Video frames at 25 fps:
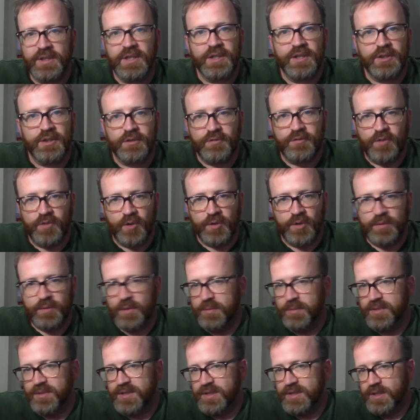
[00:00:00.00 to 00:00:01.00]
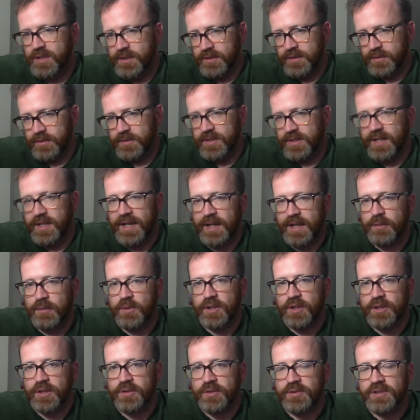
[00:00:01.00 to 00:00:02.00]
You phone them up and you say, how
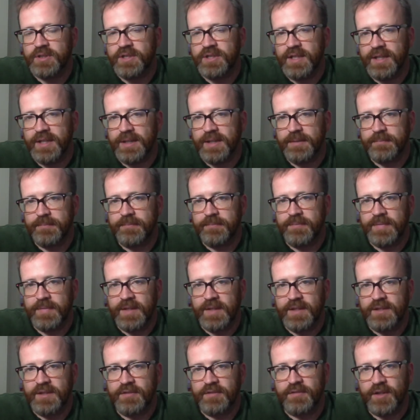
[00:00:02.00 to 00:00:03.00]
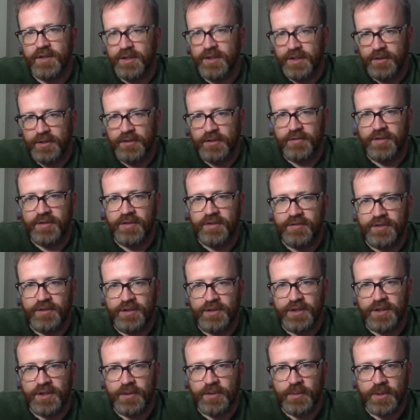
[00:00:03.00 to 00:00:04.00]
are you today? To find out if they feel
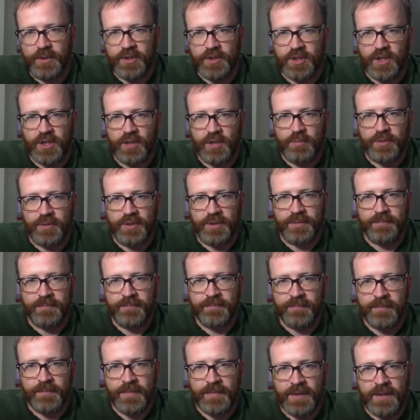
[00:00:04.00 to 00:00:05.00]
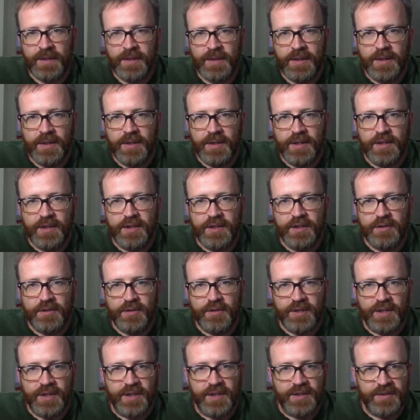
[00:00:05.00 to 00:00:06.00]
like going shopping. In either
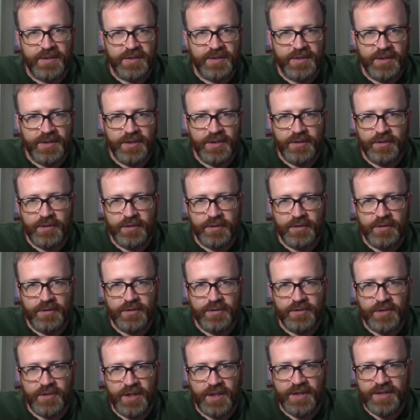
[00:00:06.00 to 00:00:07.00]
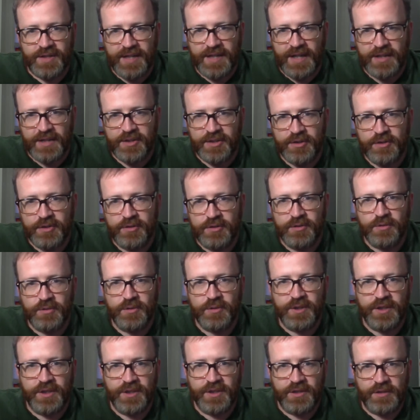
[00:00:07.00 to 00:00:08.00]
case, either transactional or
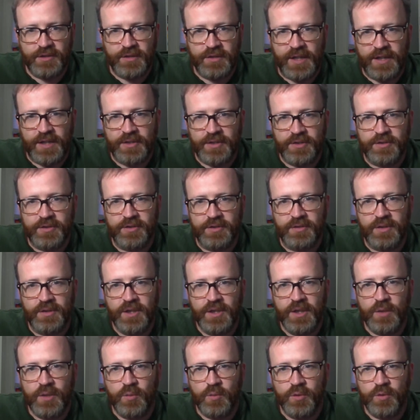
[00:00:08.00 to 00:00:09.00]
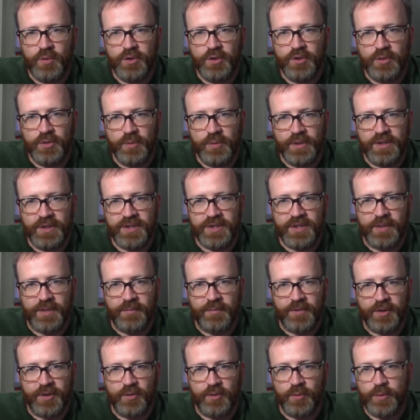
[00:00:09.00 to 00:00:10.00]
interactional, we're doing
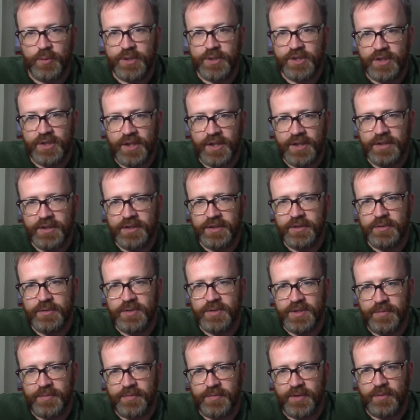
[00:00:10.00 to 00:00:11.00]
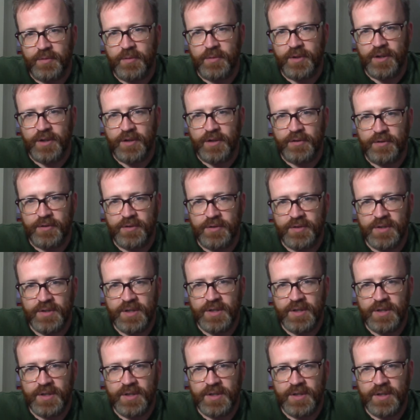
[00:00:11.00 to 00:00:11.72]
something or we're trying to do something with others.